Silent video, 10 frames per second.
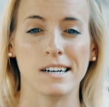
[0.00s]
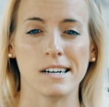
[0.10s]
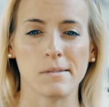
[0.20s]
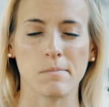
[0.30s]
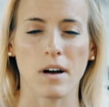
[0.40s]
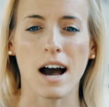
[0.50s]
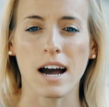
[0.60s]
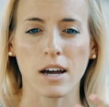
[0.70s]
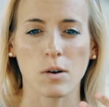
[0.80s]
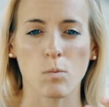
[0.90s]
Um,
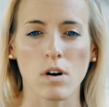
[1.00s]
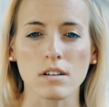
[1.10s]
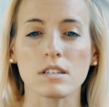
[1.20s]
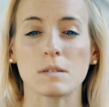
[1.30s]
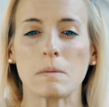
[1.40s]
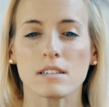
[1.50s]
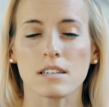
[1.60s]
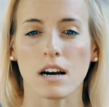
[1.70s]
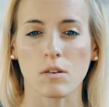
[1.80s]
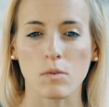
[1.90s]
I want to speak
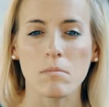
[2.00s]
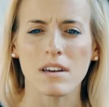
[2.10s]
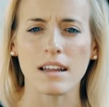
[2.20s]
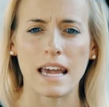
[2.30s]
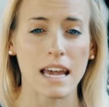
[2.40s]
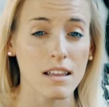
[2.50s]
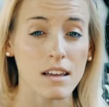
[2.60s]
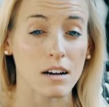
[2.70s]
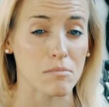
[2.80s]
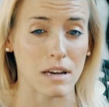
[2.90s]
to young women and
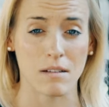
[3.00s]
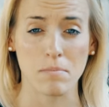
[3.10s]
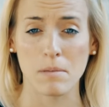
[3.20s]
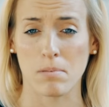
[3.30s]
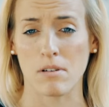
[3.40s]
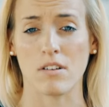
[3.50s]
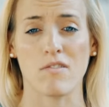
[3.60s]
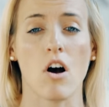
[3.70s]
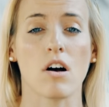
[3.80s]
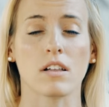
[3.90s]
young men, people
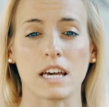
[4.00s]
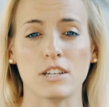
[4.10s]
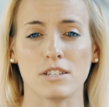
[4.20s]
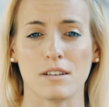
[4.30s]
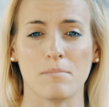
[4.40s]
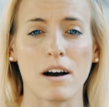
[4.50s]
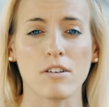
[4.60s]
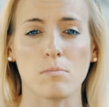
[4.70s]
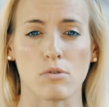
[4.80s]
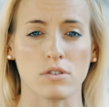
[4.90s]
of all ages,
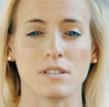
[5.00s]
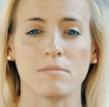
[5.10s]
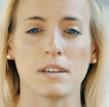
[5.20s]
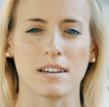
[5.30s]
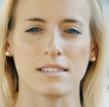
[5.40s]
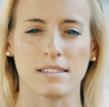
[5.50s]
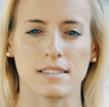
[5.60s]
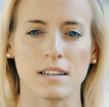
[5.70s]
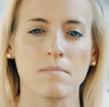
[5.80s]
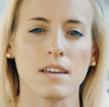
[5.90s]
about abortion because
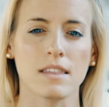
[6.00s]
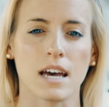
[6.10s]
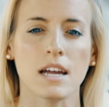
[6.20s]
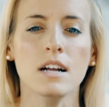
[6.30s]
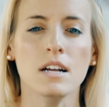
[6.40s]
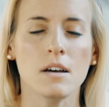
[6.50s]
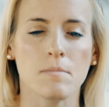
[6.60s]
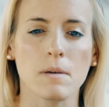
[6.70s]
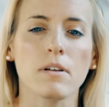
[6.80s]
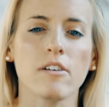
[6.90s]
it's something that
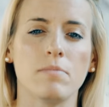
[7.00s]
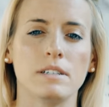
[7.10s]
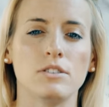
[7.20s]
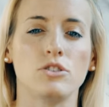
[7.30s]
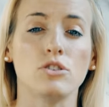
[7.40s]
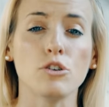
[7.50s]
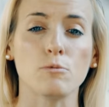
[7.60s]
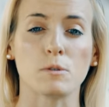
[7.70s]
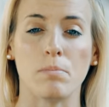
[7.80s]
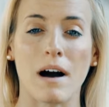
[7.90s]
people have been
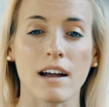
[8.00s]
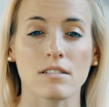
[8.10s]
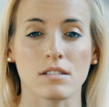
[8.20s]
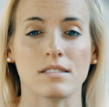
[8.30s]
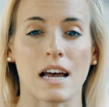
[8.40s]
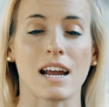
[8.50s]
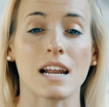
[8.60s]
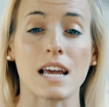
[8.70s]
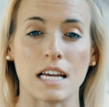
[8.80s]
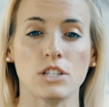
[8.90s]
duped by our
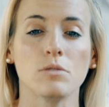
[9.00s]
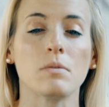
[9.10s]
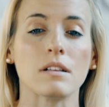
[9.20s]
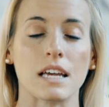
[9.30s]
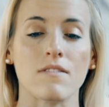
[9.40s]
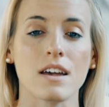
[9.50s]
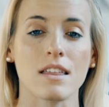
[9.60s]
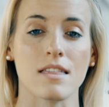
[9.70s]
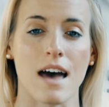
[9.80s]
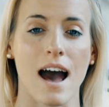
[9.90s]
society into
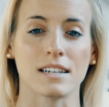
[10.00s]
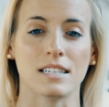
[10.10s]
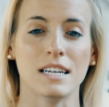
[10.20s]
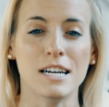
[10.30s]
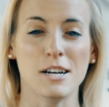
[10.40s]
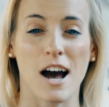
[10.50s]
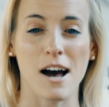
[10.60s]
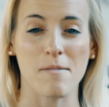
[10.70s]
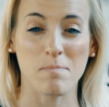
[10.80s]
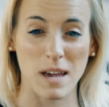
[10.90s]
believing that
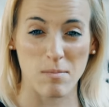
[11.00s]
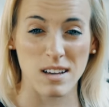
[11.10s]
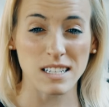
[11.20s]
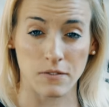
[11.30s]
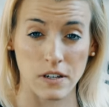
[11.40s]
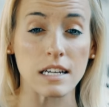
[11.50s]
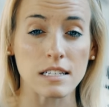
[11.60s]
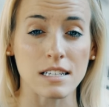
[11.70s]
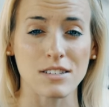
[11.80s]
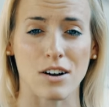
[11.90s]
um, babies,
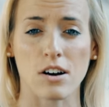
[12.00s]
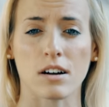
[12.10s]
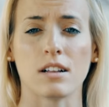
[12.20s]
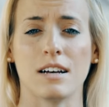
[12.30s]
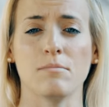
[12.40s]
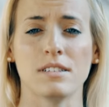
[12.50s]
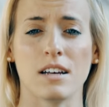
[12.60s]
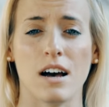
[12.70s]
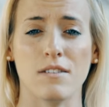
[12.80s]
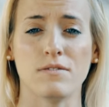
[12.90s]
fetuses are
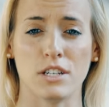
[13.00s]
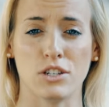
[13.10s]
clumps of